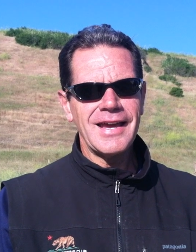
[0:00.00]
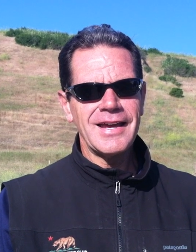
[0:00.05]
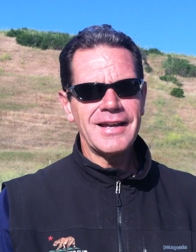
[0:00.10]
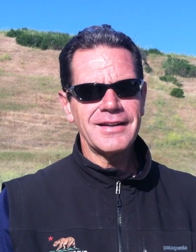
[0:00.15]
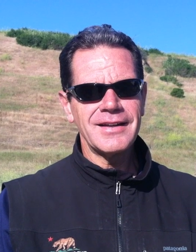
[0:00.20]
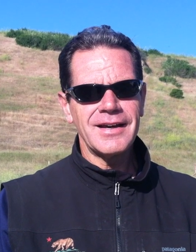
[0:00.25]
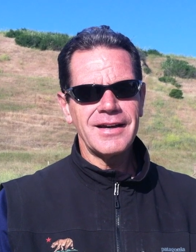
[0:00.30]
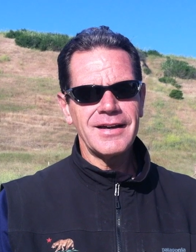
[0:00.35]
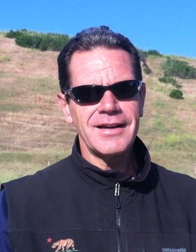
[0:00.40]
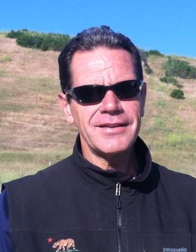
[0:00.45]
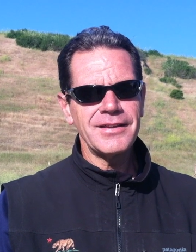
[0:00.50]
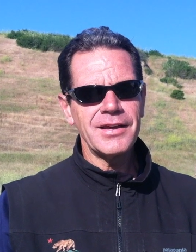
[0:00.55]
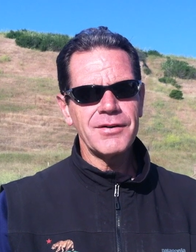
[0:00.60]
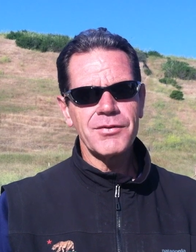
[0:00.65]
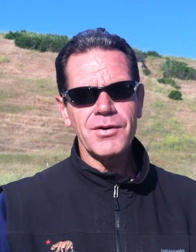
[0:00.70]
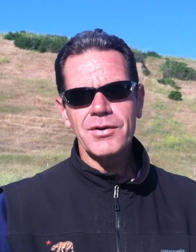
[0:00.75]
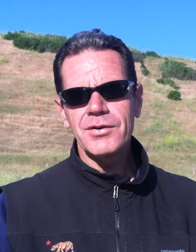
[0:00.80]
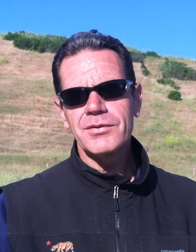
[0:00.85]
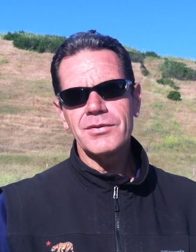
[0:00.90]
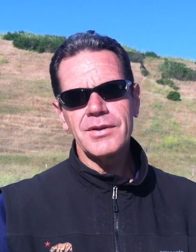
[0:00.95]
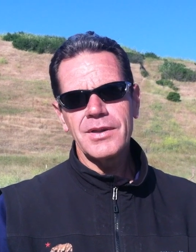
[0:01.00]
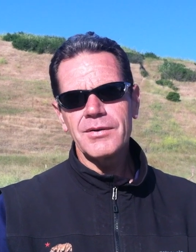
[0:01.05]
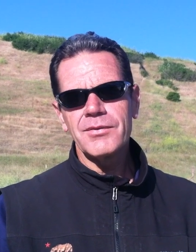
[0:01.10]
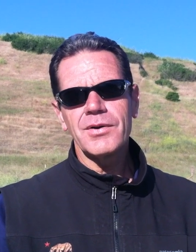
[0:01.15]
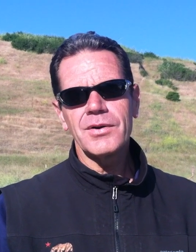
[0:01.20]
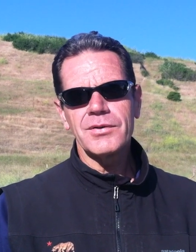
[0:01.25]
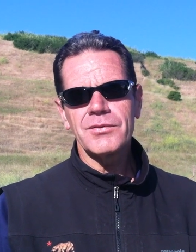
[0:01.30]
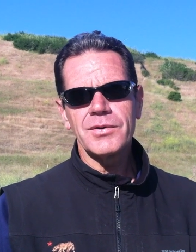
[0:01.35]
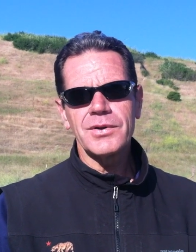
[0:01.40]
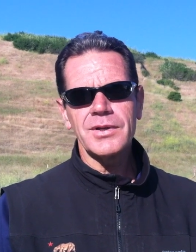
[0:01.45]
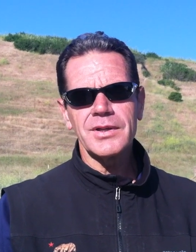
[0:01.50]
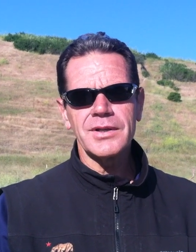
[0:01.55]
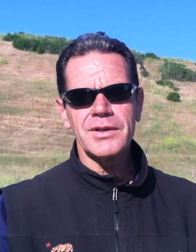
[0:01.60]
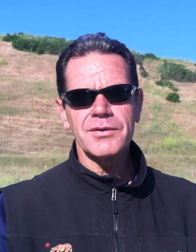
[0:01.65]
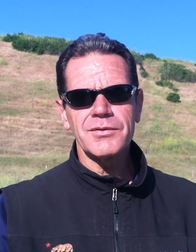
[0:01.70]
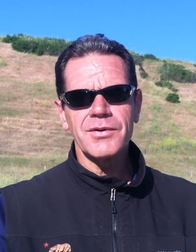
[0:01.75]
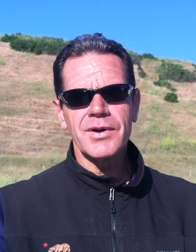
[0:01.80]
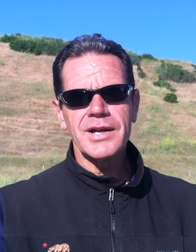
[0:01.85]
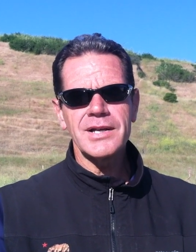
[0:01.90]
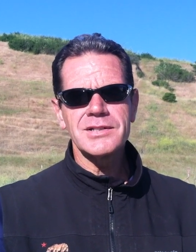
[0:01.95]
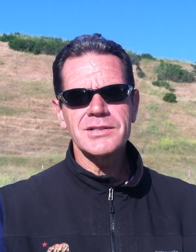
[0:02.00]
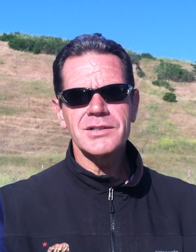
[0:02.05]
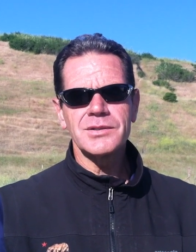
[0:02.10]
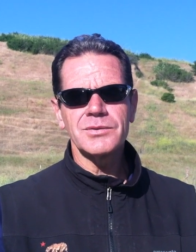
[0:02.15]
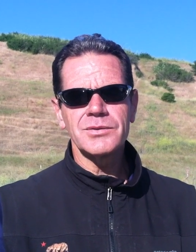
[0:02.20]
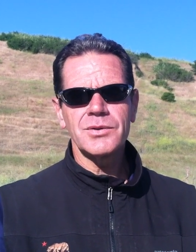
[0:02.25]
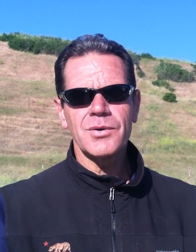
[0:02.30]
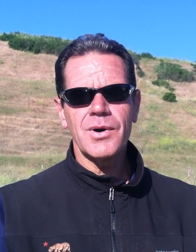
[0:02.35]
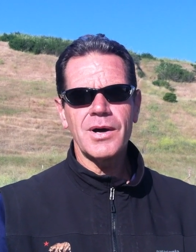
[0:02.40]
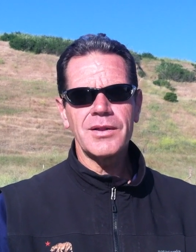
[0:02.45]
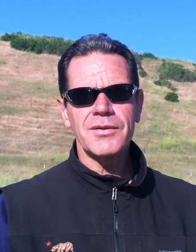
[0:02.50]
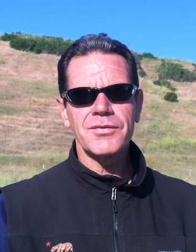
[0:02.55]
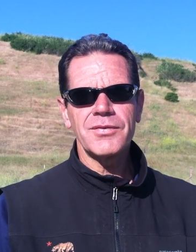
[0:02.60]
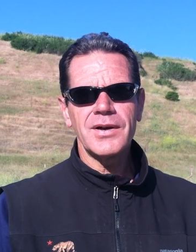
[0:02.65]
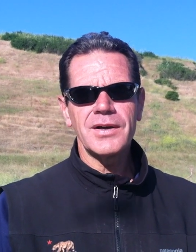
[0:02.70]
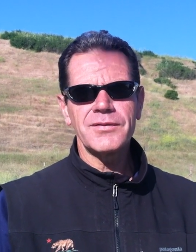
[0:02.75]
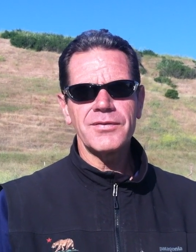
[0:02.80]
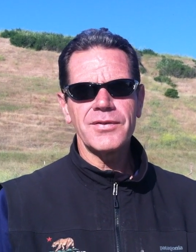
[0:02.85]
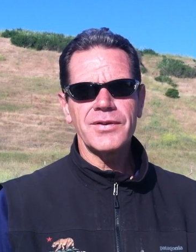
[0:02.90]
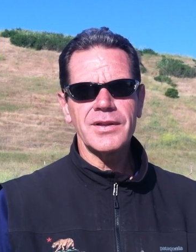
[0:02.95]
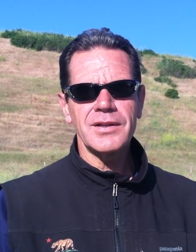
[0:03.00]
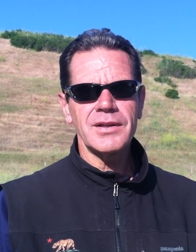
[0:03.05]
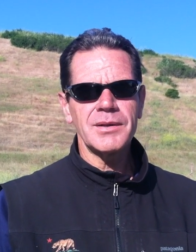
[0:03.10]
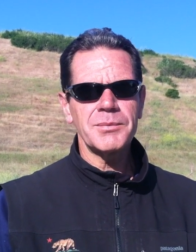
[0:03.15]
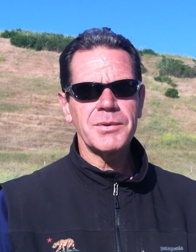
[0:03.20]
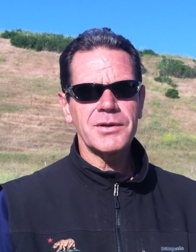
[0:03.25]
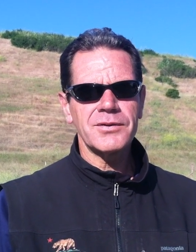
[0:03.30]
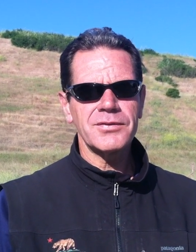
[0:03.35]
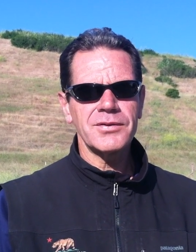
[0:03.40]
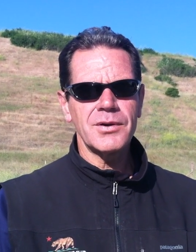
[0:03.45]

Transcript: and uh, and they rowed they rowed a really good race and qualified for the Olympics.